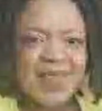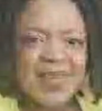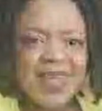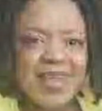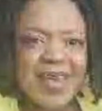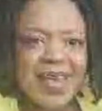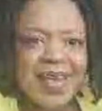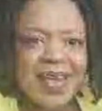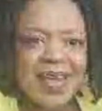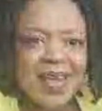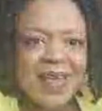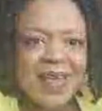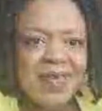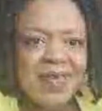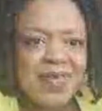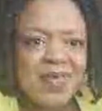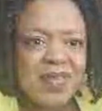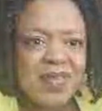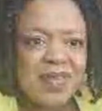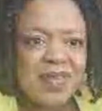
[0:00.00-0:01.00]
we have...
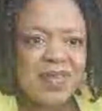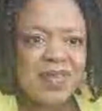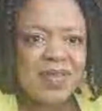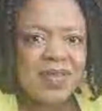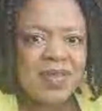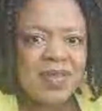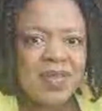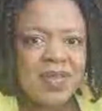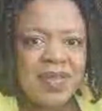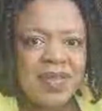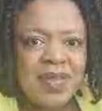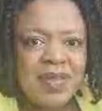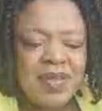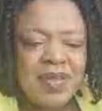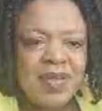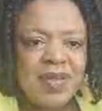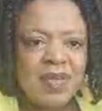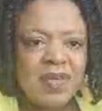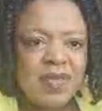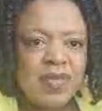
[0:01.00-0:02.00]

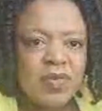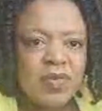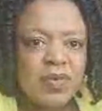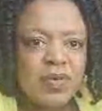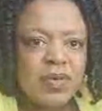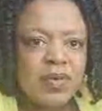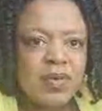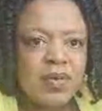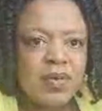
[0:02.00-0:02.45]
Hold on.